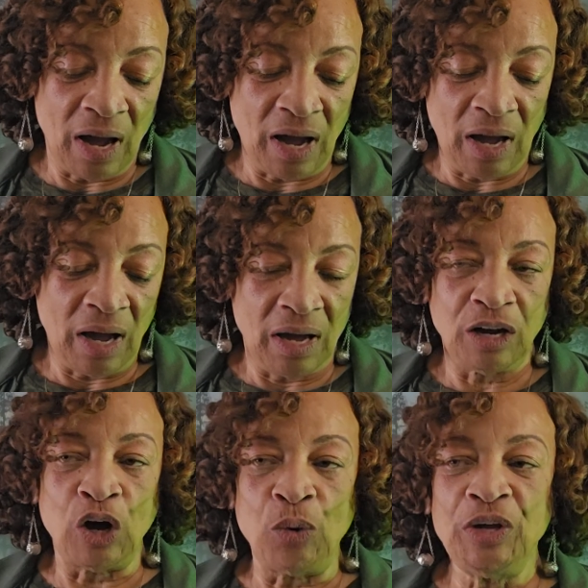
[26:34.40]

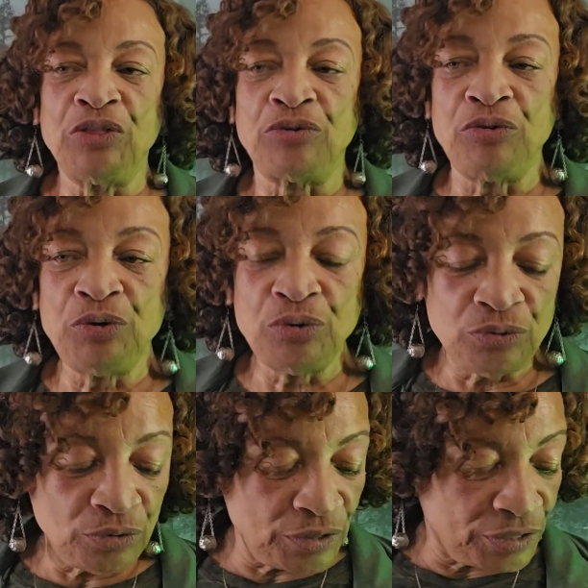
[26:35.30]
Going
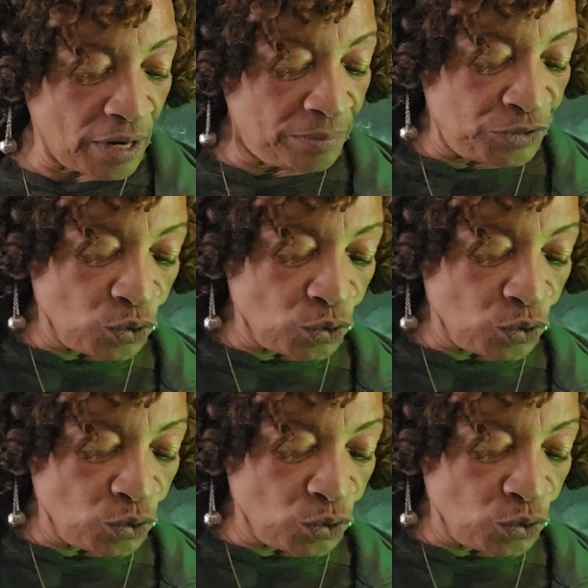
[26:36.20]
through some